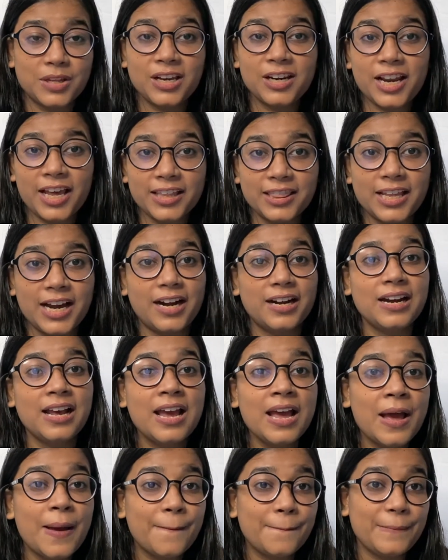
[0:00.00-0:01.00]
like that.
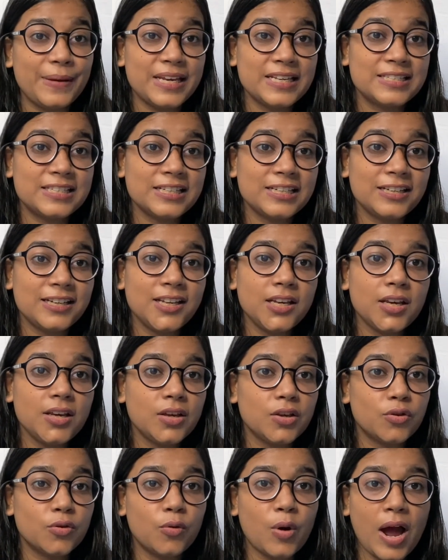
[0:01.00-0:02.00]
Basically,
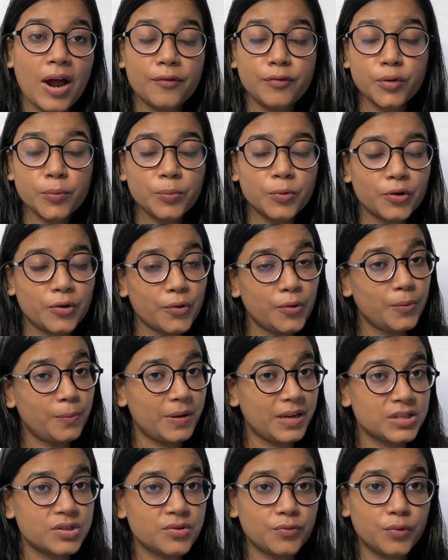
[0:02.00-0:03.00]
you have to put your
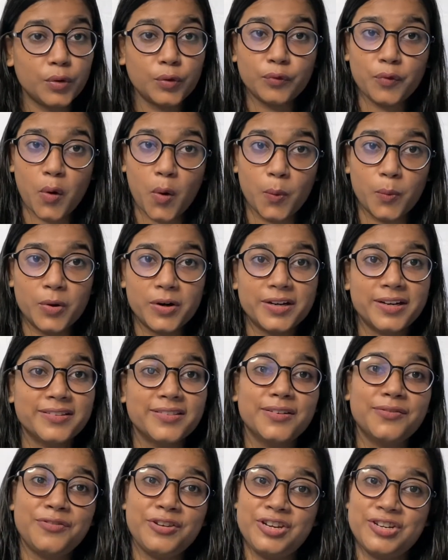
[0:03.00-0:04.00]
best foot forward in
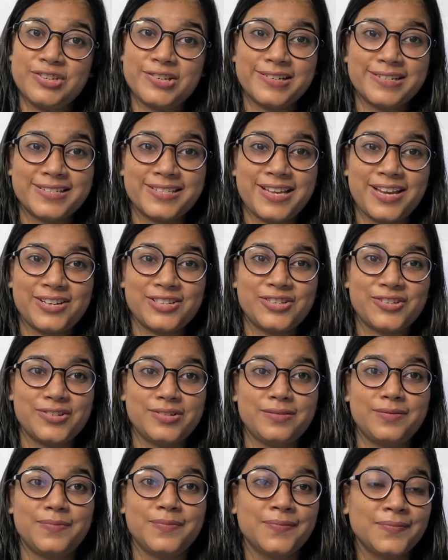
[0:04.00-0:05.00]
the featured
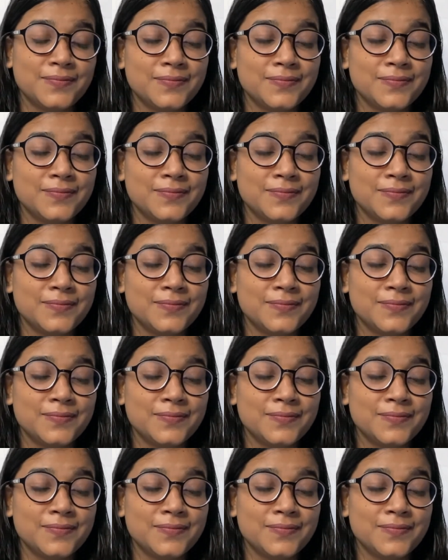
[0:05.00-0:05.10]
section.